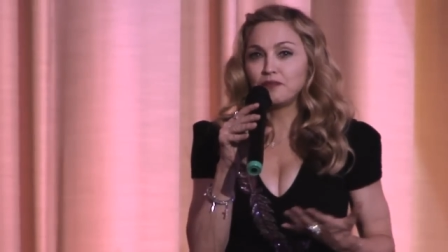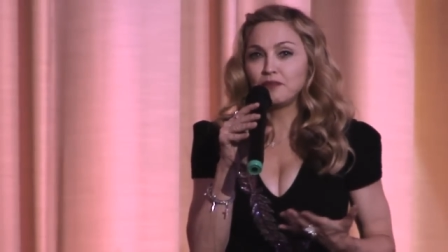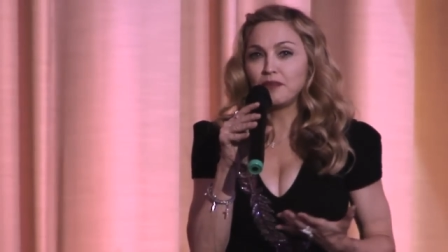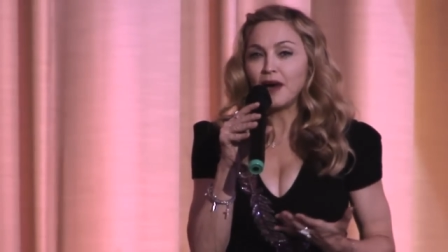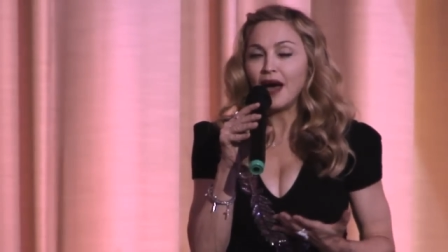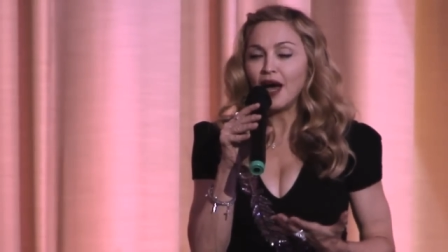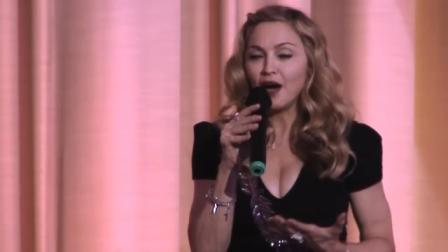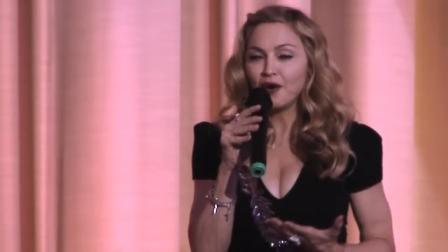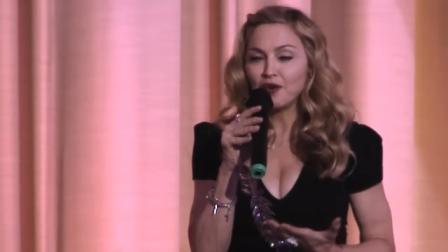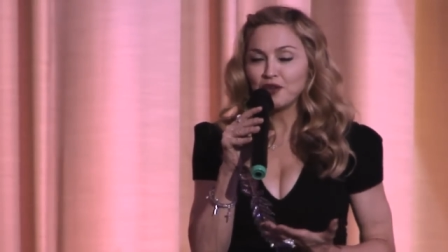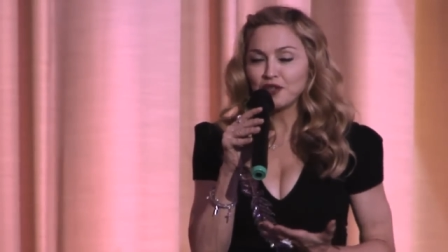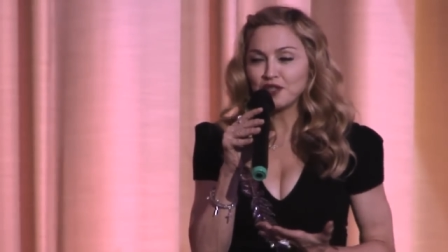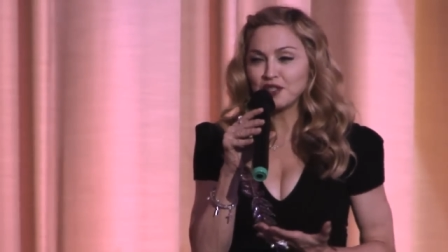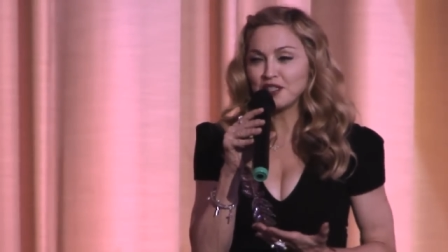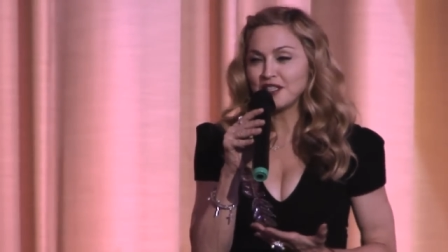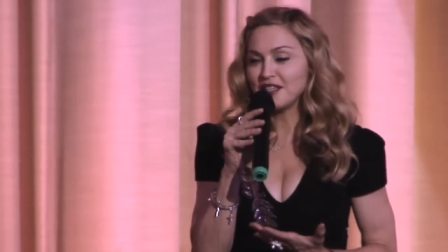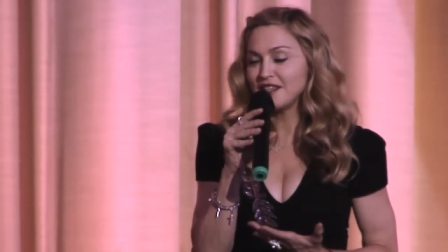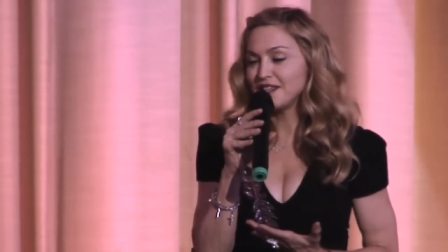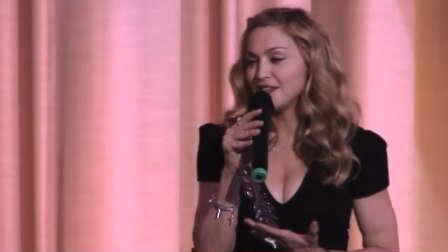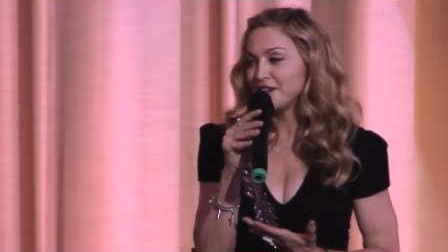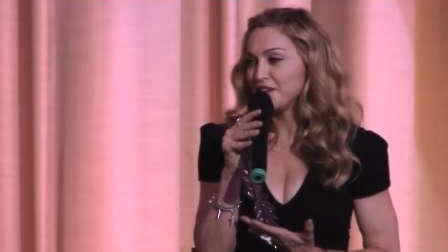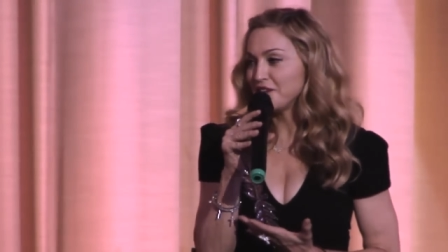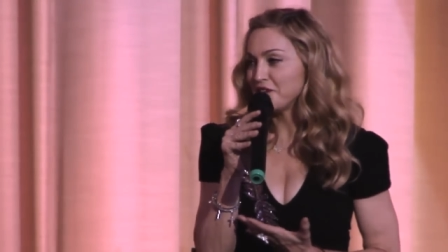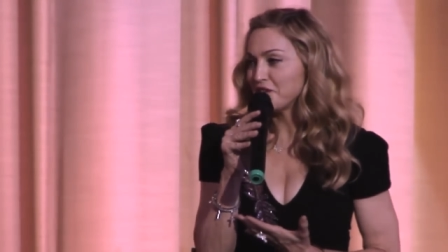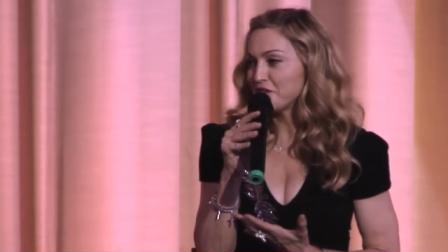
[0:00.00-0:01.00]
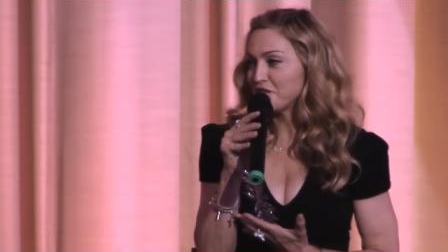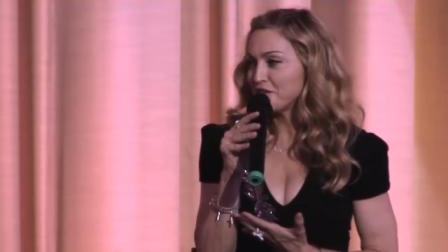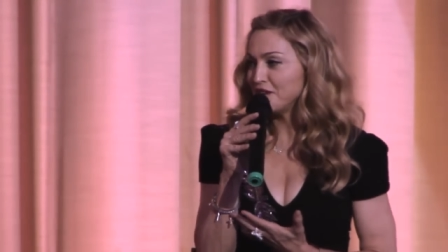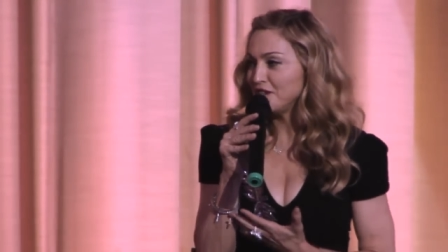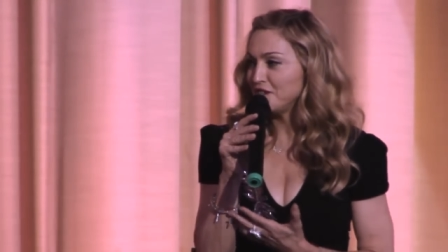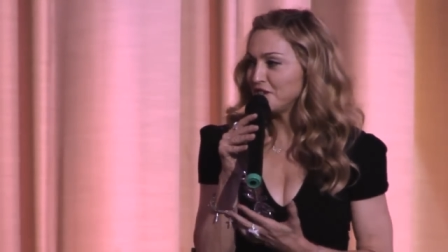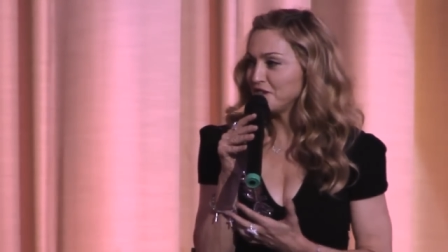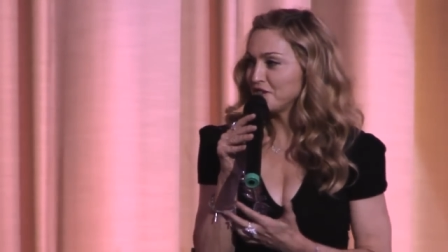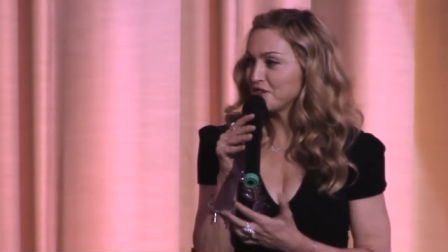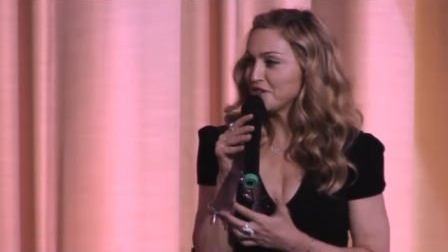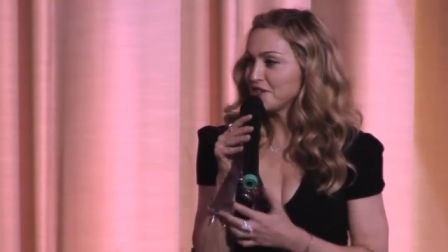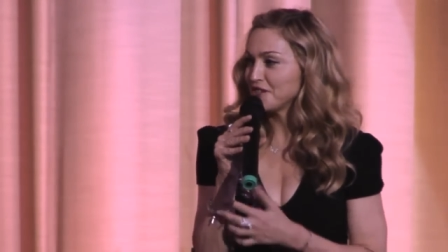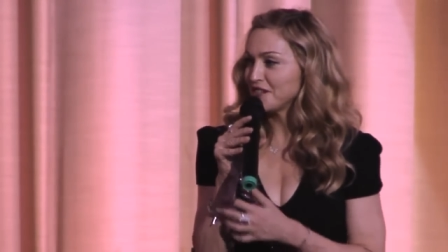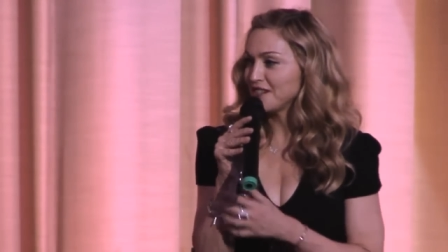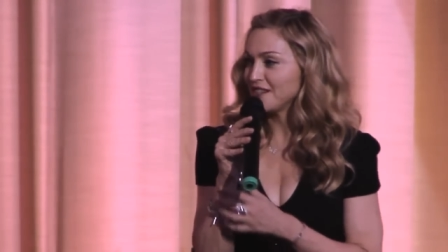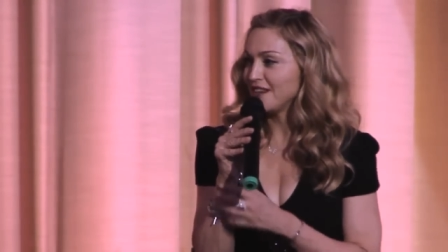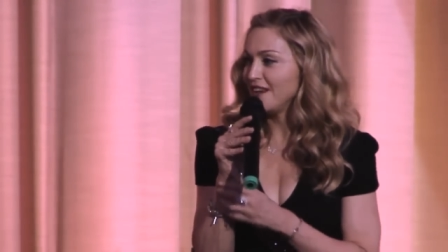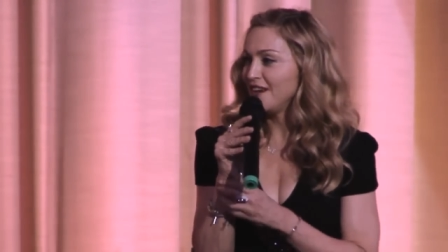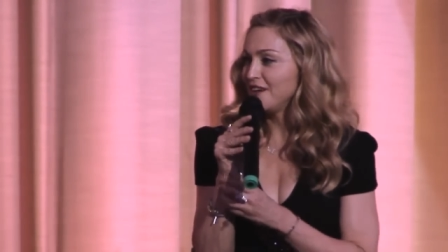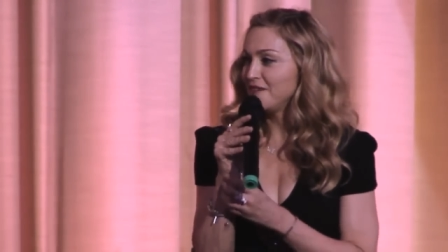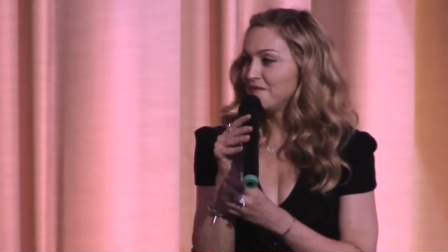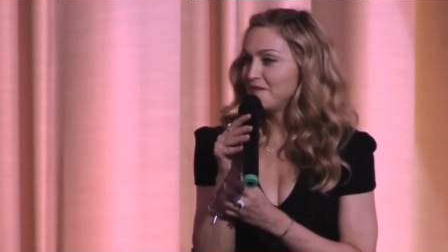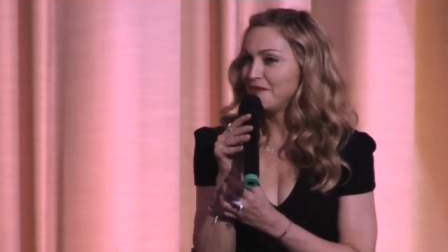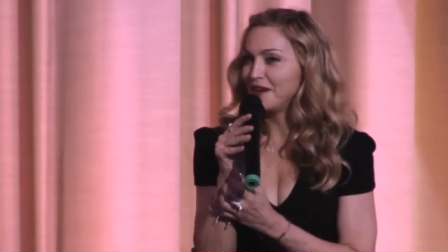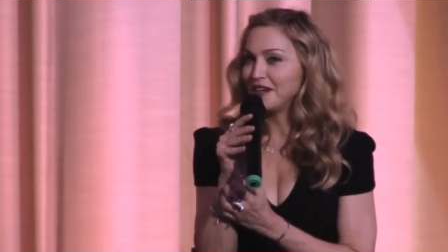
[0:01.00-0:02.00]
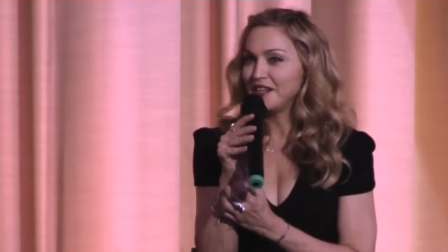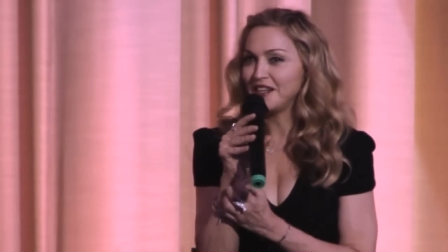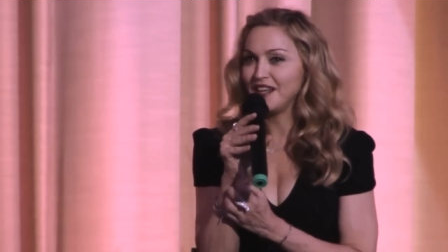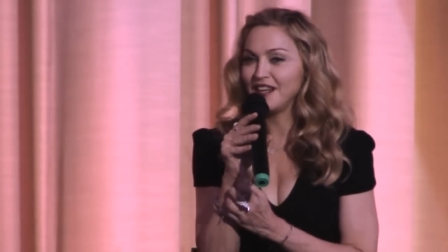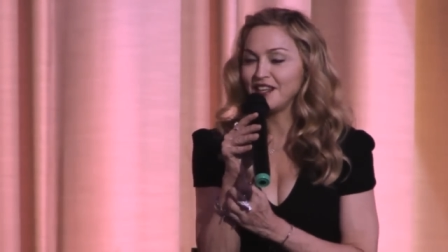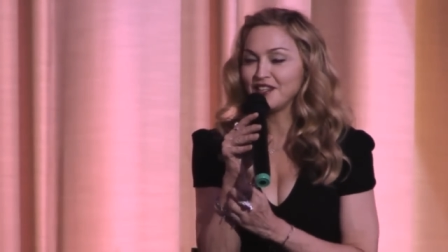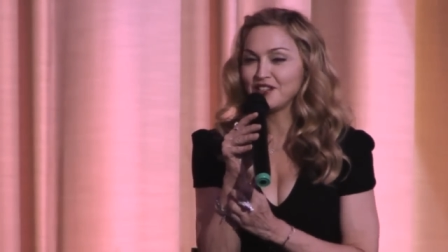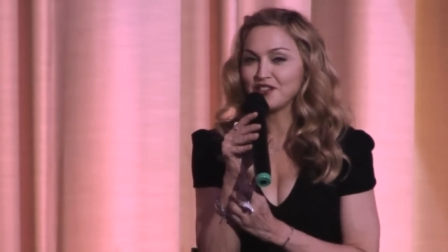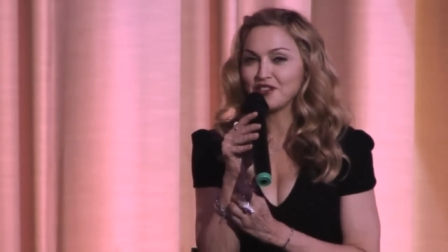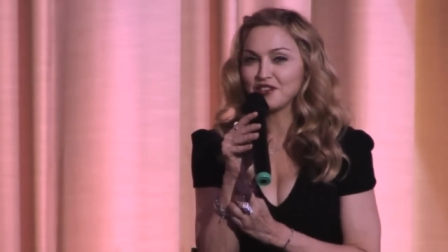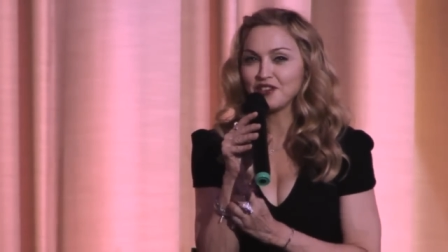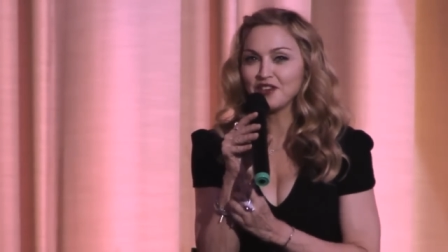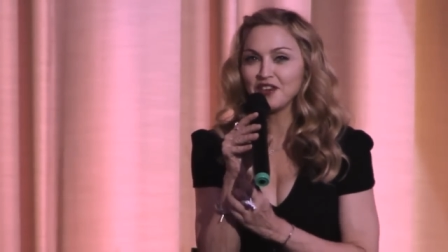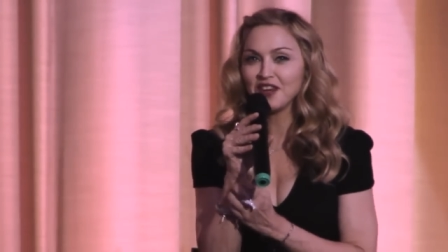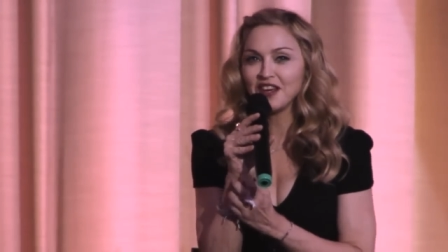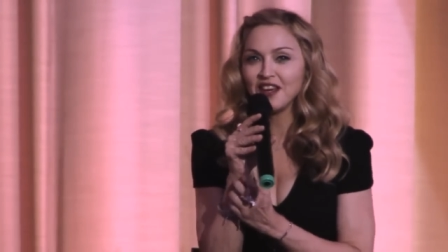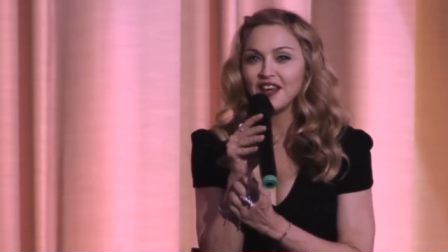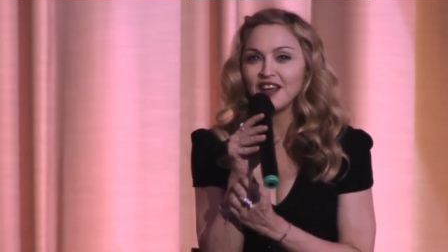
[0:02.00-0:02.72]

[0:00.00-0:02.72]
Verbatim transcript: power-seeking creatures uh, by nature,